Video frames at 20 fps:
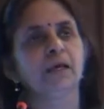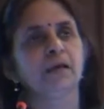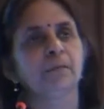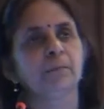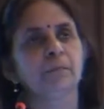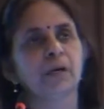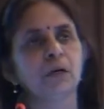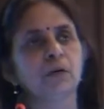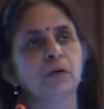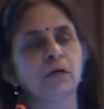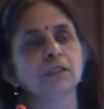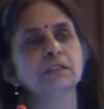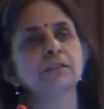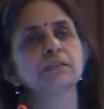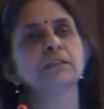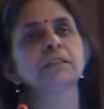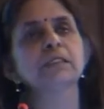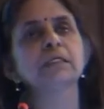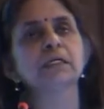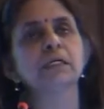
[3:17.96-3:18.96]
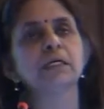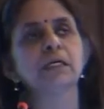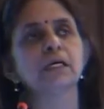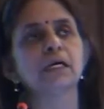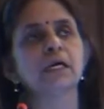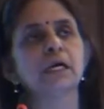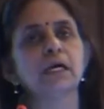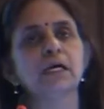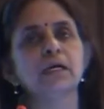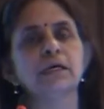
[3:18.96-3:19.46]
because
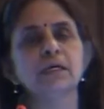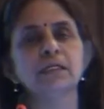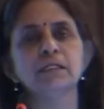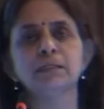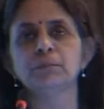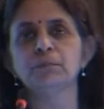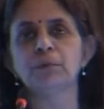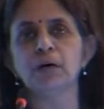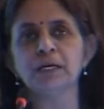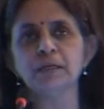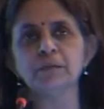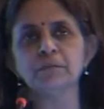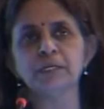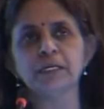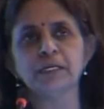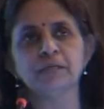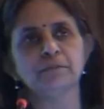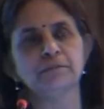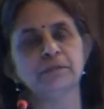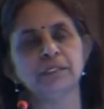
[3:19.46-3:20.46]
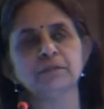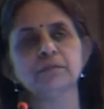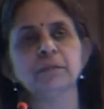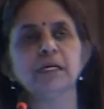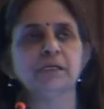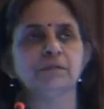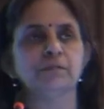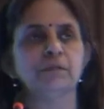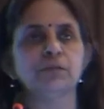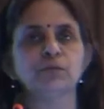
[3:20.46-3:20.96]
in the biomedical waste
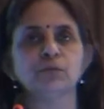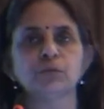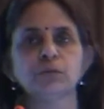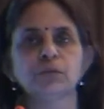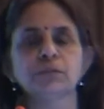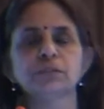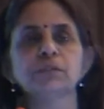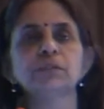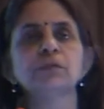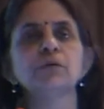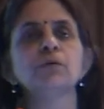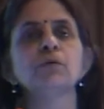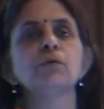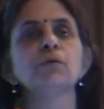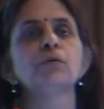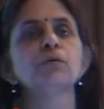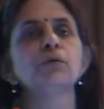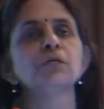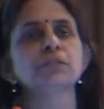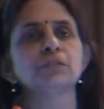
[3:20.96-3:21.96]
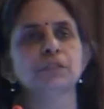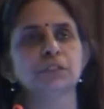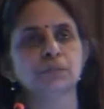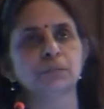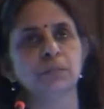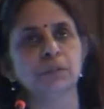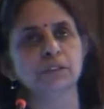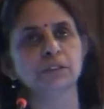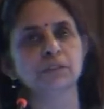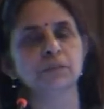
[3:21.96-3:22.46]
management rules, who is
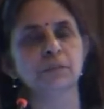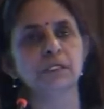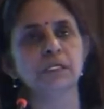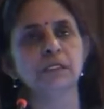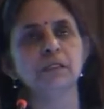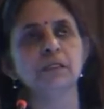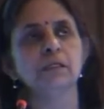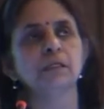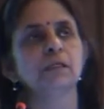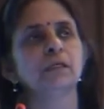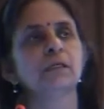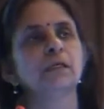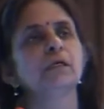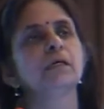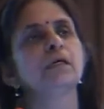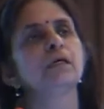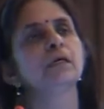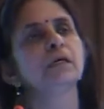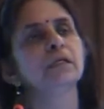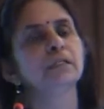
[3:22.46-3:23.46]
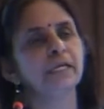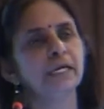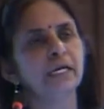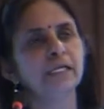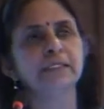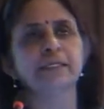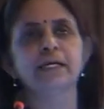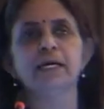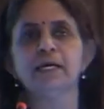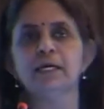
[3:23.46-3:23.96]
responsible? The
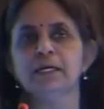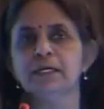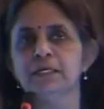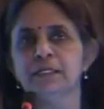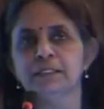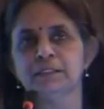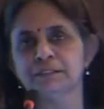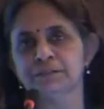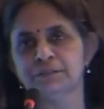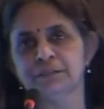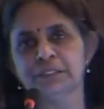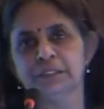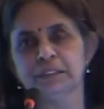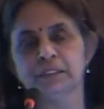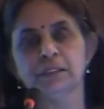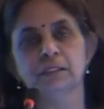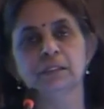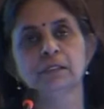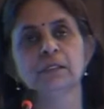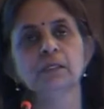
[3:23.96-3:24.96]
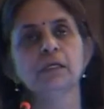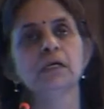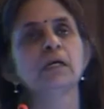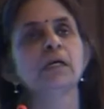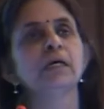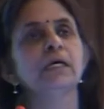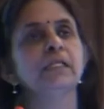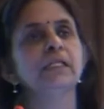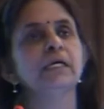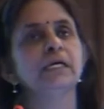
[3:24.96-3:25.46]
healthcare industry.
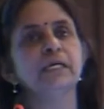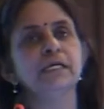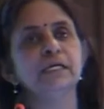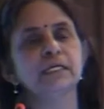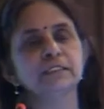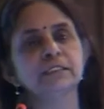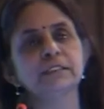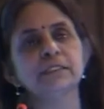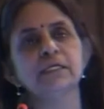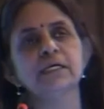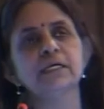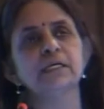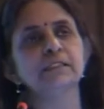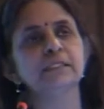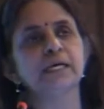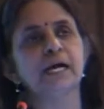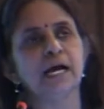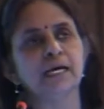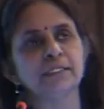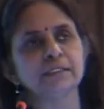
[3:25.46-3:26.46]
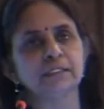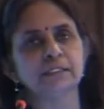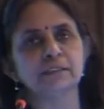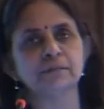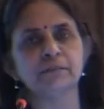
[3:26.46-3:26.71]
In the industrial and the hazardous